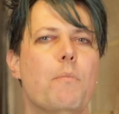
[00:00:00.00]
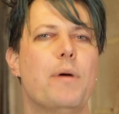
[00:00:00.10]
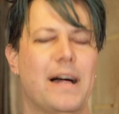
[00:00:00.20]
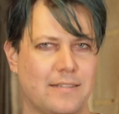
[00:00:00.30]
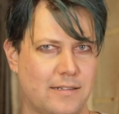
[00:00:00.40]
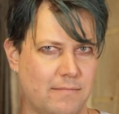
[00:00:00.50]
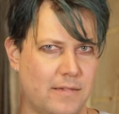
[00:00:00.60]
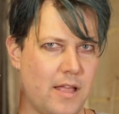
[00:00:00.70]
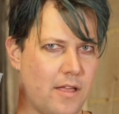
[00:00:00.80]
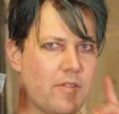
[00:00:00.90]
But
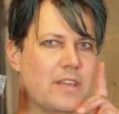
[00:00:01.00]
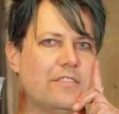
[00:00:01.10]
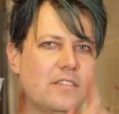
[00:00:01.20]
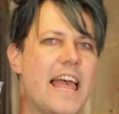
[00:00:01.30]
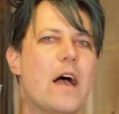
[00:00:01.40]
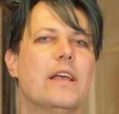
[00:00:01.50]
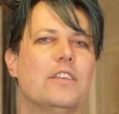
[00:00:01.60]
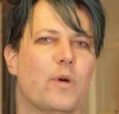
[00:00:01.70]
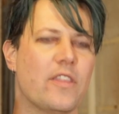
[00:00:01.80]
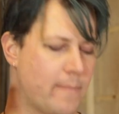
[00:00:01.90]
this now
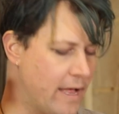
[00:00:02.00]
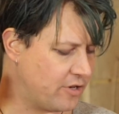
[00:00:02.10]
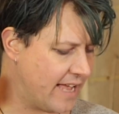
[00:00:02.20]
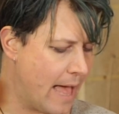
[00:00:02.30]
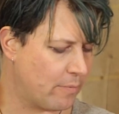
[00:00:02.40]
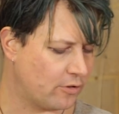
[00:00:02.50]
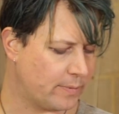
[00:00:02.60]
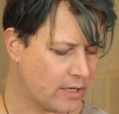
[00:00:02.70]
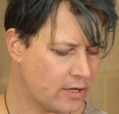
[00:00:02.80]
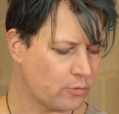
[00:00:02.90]
is where the magic happens,
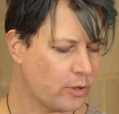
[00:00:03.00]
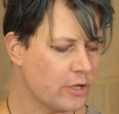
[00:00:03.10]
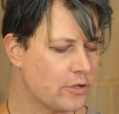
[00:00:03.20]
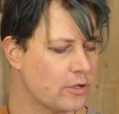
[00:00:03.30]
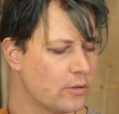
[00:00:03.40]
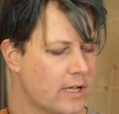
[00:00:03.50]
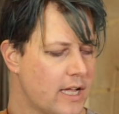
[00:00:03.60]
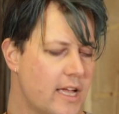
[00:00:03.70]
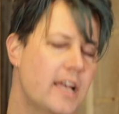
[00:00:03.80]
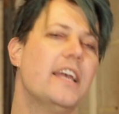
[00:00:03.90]
because what you do
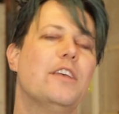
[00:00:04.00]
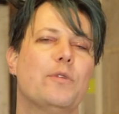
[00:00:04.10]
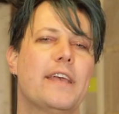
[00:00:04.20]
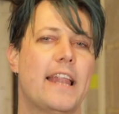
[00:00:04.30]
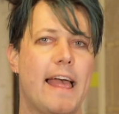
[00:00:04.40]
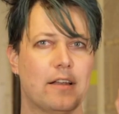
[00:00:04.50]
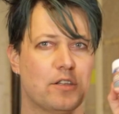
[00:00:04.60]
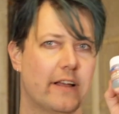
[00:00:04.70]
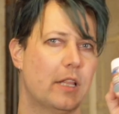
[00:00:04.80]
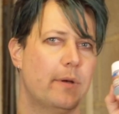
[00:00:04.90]
is we get our
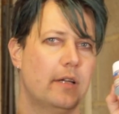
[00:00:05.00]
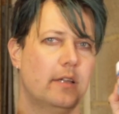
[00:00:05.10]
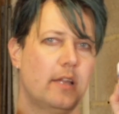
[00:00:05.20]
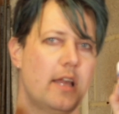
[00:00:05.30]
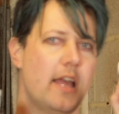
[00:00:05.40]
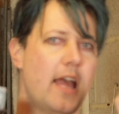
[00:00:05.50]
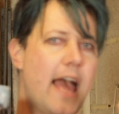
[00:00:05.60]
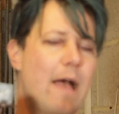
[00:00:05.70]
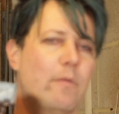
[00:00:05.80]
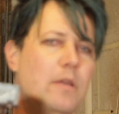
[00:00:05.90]
developer
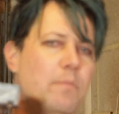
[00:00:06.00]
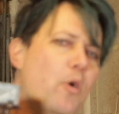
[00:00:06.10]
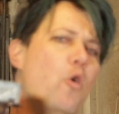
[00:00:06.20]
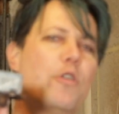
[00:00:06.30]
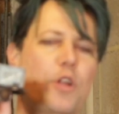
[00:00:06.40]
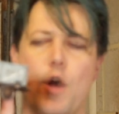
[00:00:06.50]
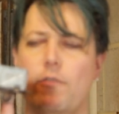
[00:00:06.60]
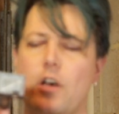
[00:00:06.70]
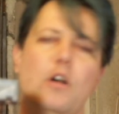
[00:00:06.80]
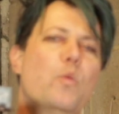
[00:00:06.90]
and we pour it
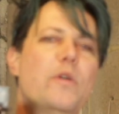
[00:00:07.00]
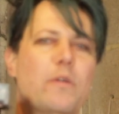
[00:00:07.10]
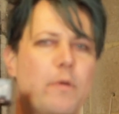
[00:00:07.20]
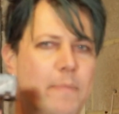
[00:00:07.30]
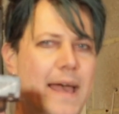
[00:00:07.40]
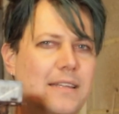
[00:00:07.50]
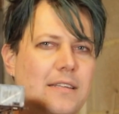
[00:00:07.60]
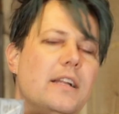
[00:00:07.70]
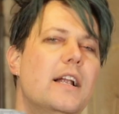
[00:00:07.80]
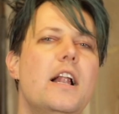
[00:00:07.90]
over with the
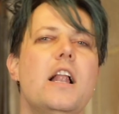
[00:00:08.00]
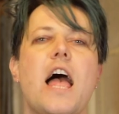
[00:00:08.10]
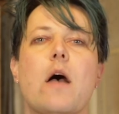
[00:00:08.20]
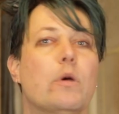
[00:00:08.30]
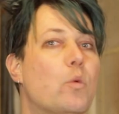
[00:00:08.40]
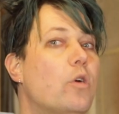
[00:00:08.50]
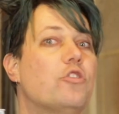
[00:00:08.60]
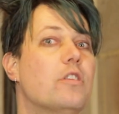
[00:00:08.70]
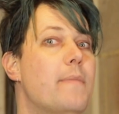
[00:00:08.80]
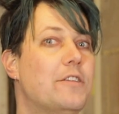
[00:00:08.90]
pipette and we
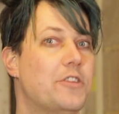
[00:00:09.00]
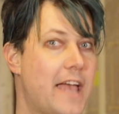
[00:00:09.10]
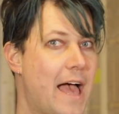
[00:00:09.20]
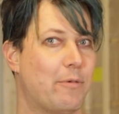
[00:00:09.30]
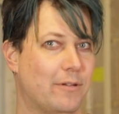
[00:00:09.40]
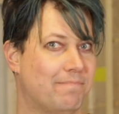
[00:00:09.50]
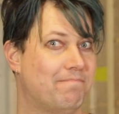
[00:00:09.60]
watch the magic happen.